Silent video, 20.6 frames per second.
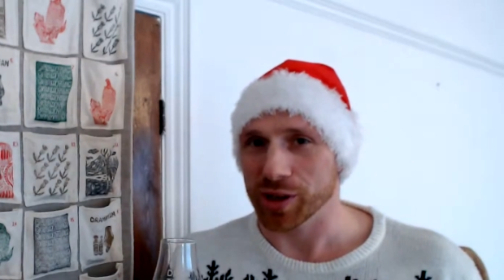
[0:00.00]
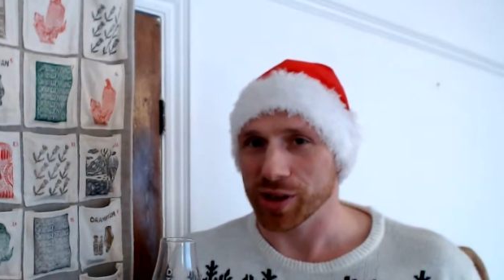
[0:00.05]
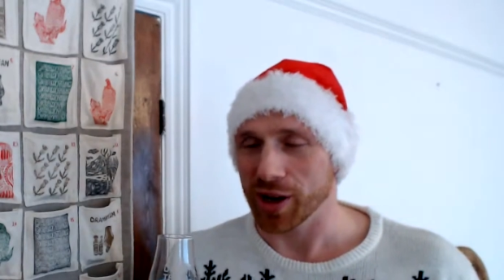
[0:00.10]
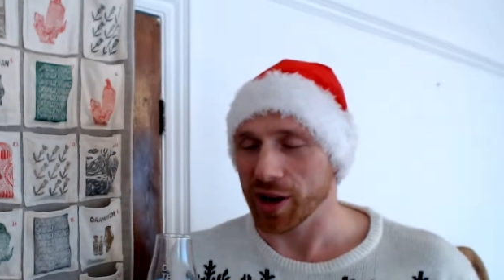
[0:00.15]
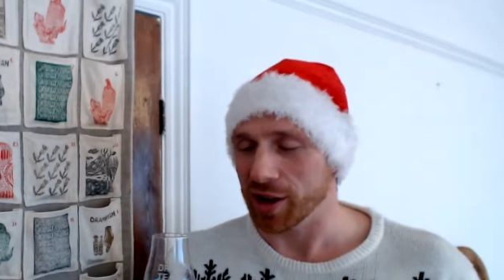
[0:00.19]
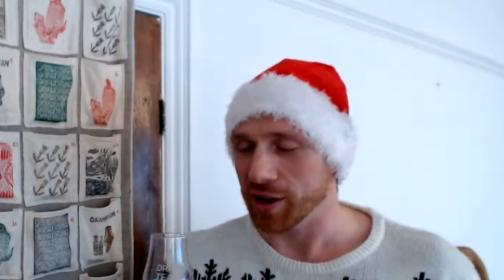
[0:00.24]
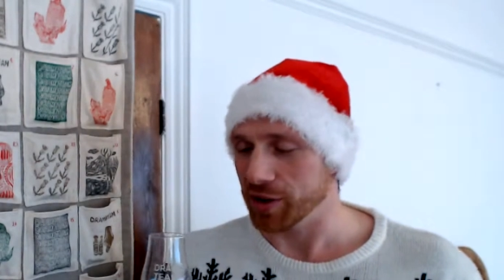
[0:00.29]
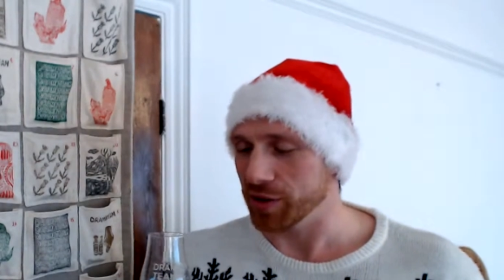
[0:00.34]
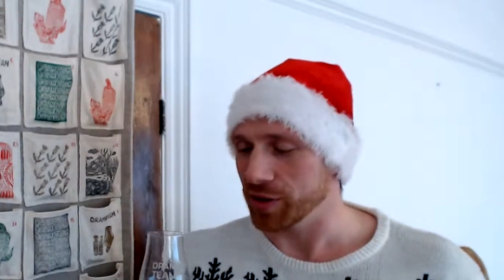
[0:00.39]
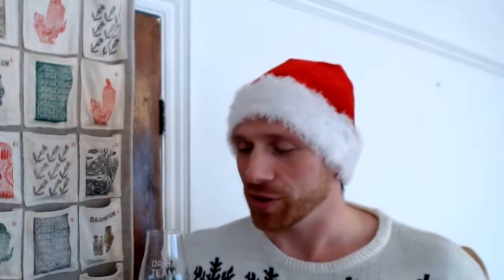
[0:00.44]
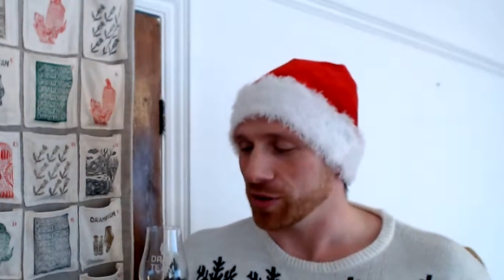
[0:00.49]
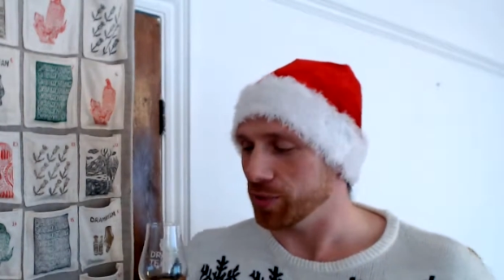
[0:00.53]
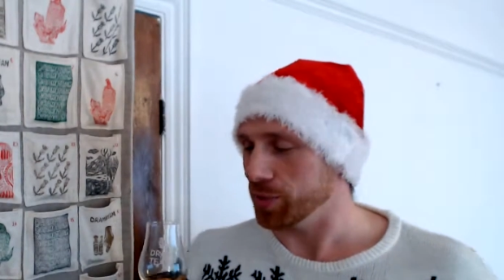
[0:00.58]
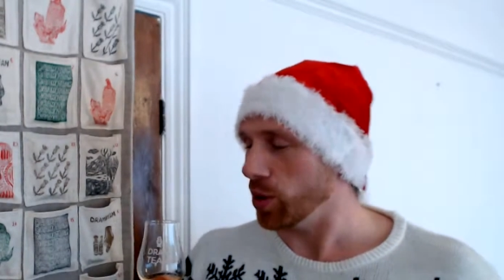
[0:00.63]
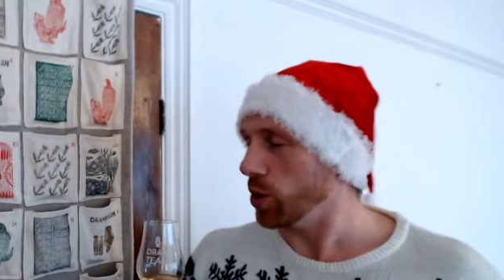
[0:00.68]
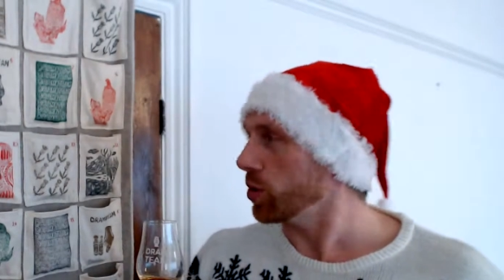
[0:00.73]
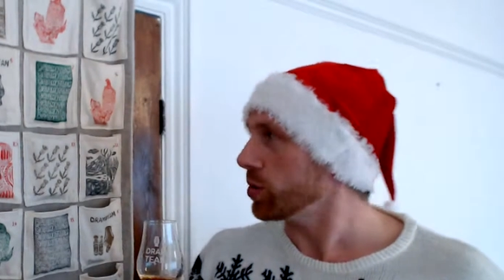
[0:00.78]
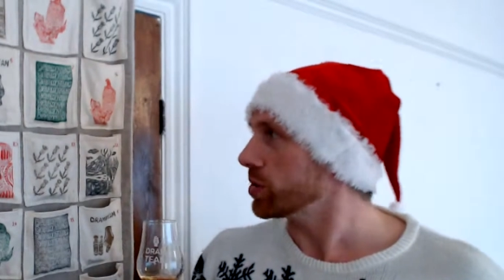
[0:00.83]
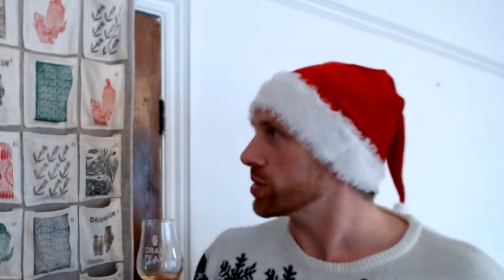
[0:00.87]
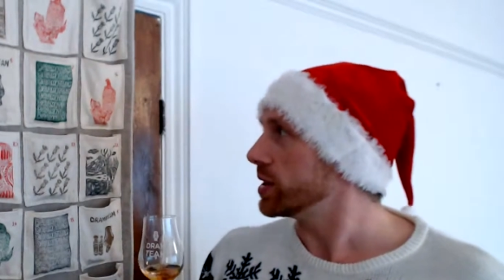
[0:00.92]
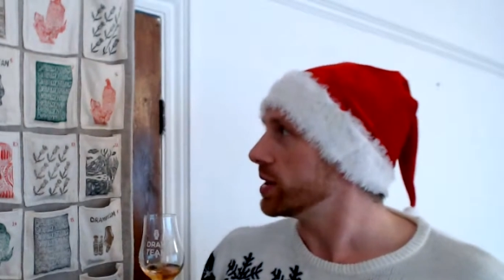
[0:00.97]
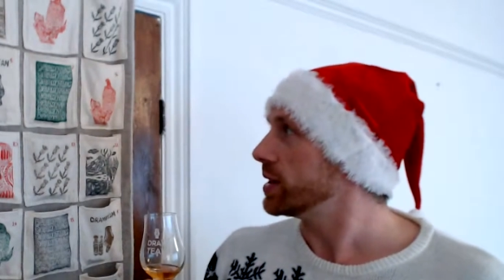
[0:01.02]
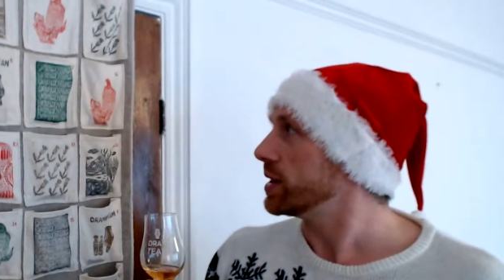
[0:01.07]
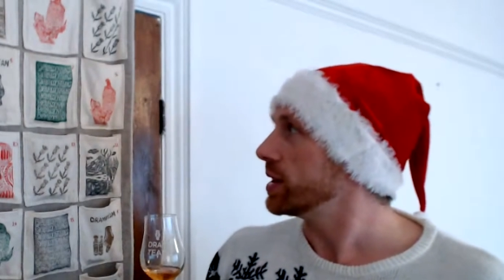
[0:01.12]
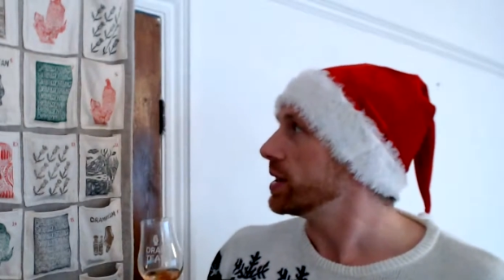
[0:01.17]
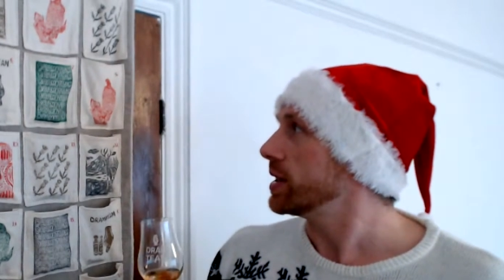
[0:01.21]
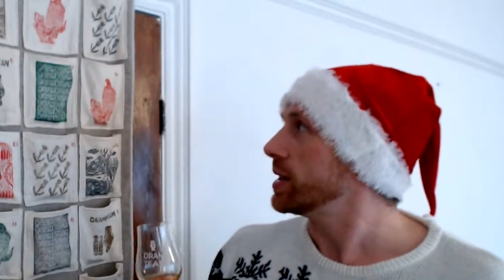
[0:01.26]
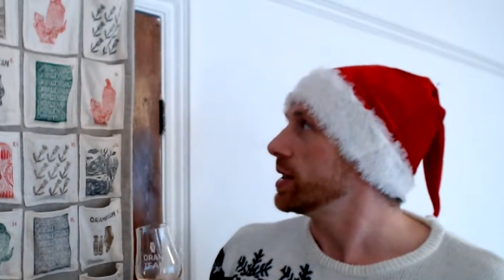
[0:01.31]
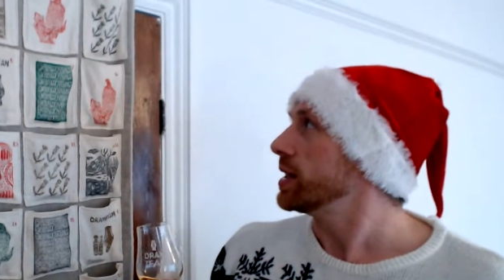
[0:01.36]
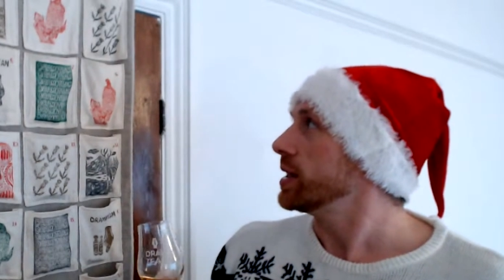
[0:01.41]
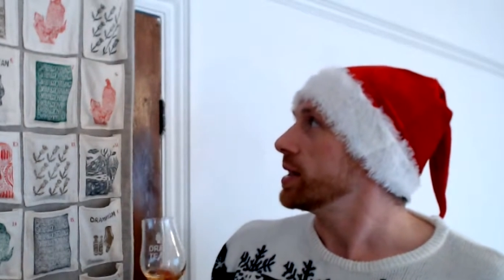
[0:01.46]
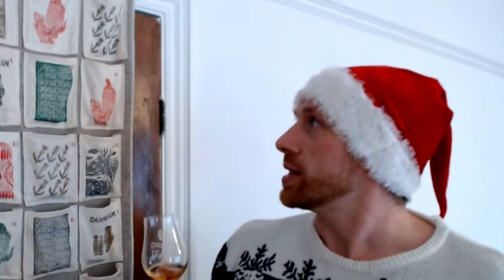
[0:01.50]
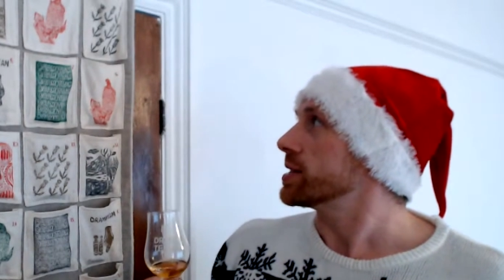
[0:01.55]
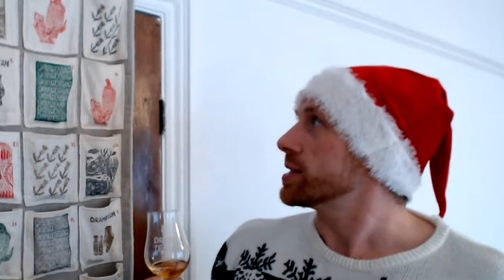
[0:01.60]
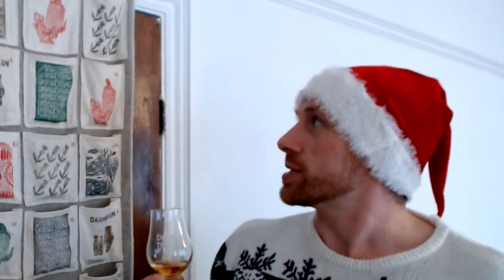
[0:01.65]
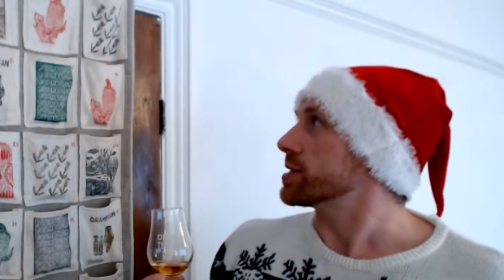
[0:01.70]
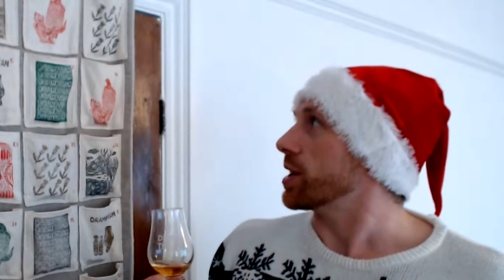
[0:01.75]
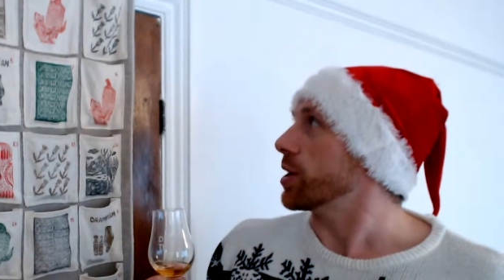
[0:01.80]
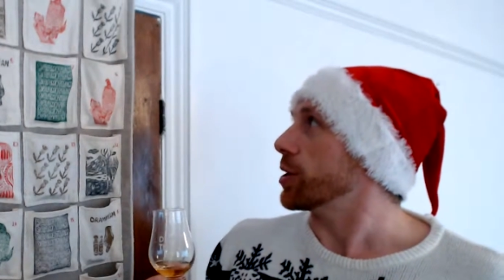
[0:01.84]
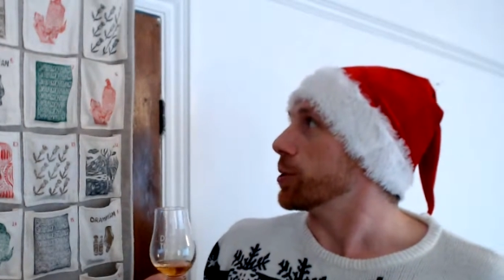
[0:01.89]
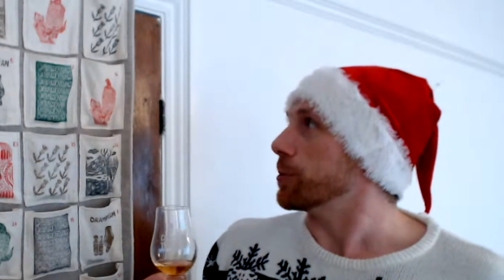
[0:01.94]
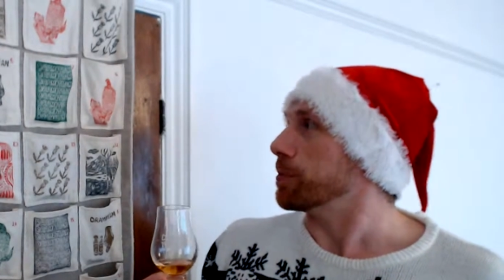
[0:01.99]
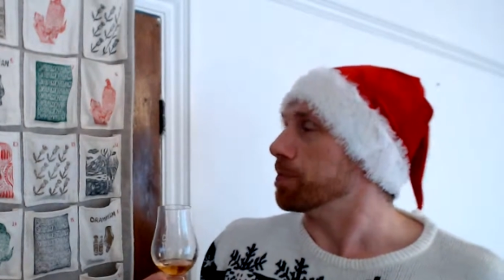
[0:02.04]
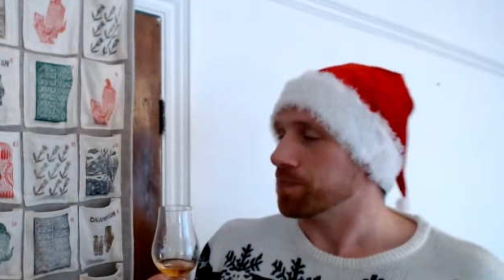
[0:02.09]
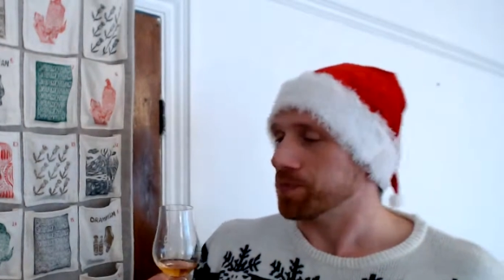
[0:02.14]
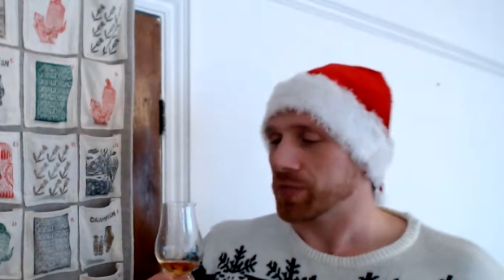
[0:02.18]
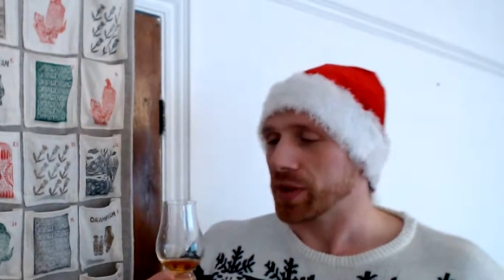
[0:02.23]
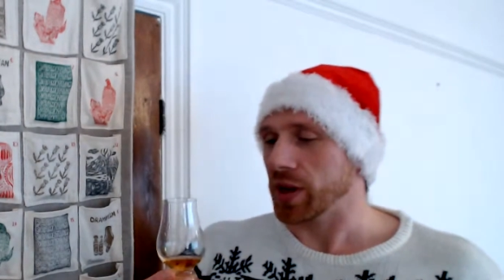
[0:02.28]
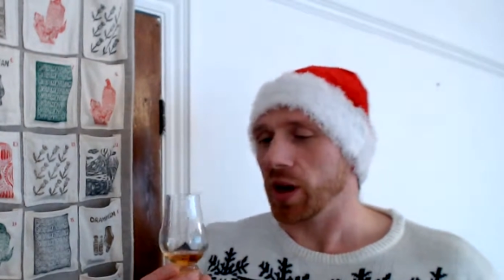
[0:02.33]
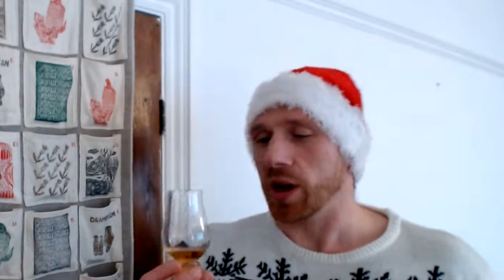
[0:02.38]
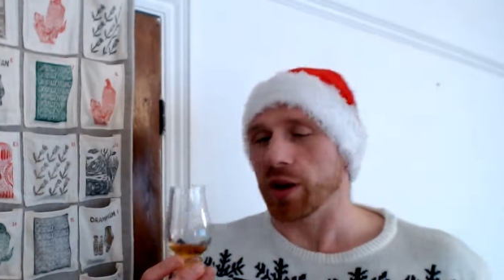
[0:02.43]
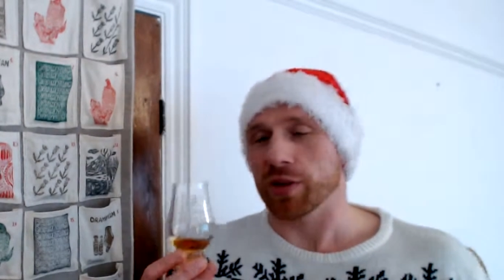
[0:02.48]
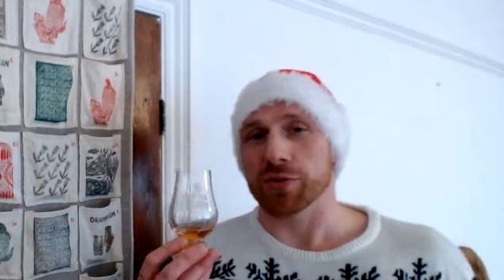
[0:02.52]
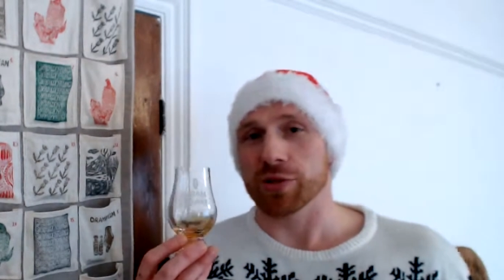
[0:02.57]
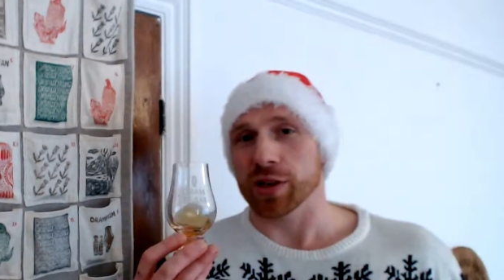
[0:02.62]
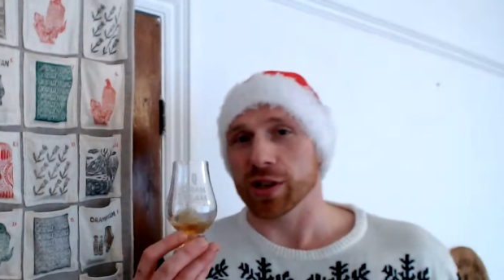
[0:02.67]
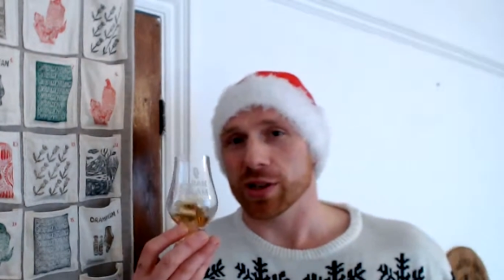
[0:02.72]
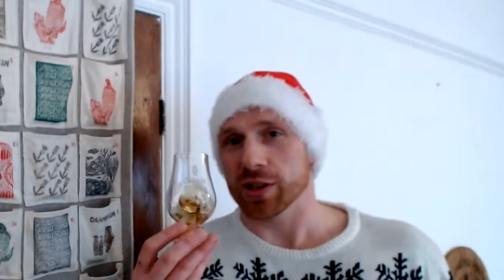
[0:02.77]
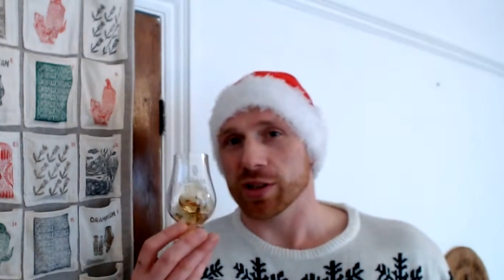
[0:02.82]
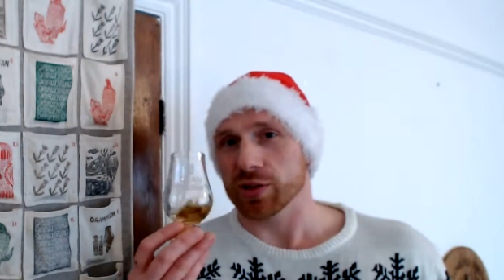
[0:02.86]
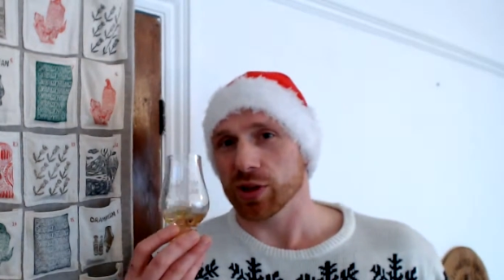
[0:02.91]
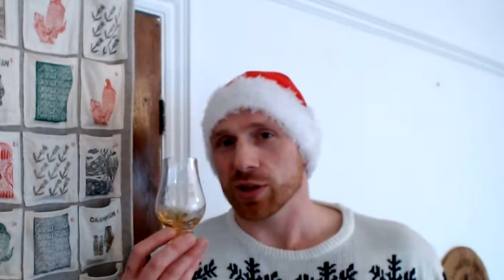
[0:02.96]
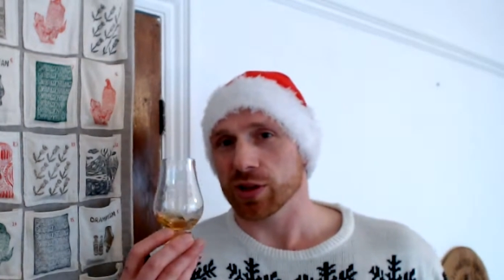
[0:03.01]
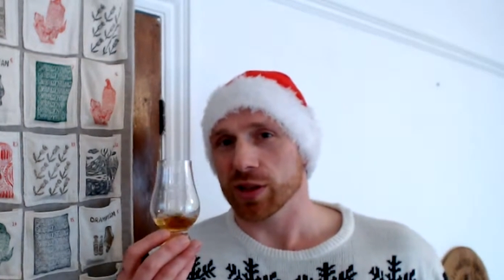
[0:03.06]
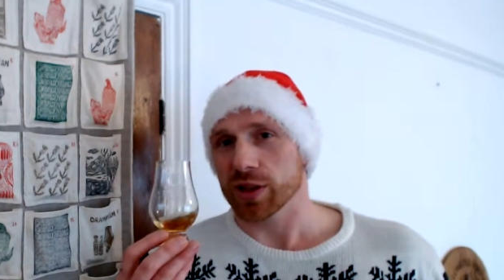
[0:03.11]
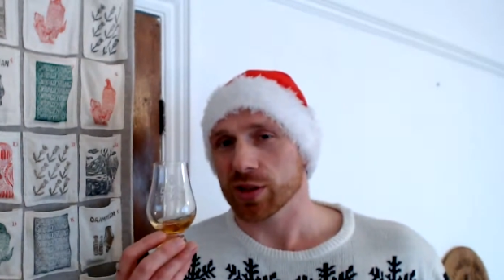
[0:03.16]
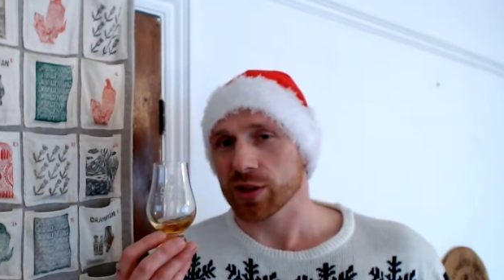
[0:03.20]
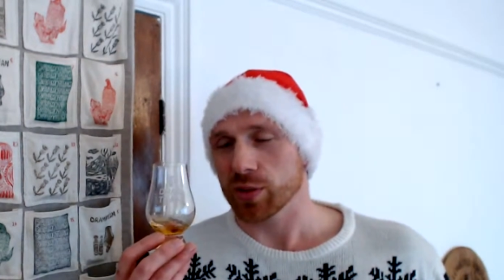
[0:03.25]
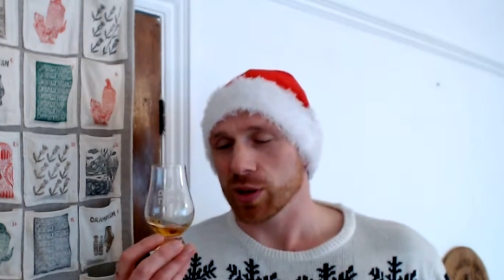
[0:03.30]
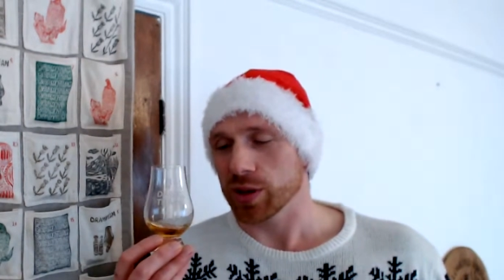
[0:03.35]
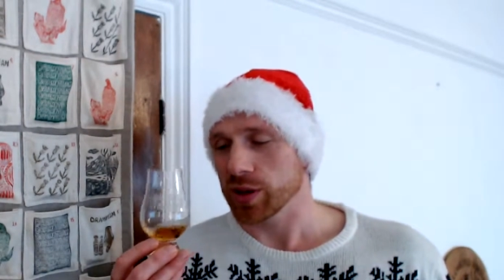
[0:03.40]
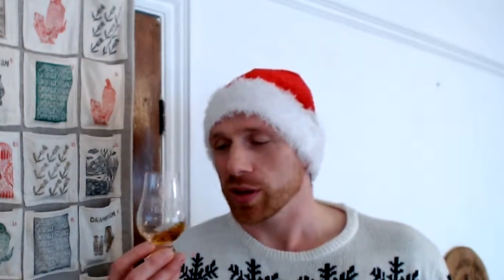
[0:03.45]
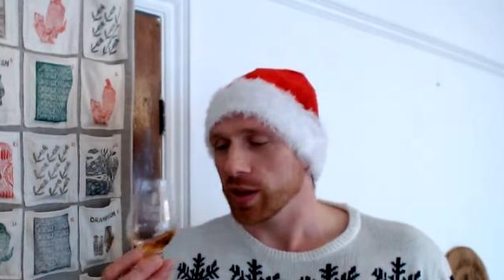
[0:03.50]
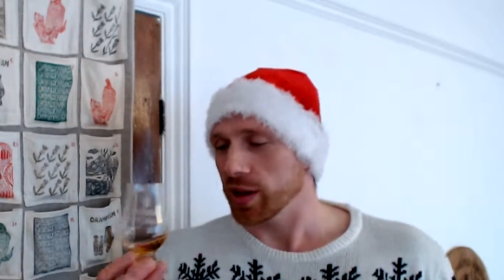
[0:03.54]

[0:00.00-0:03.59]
Island malt. So I've really enjoyed this one,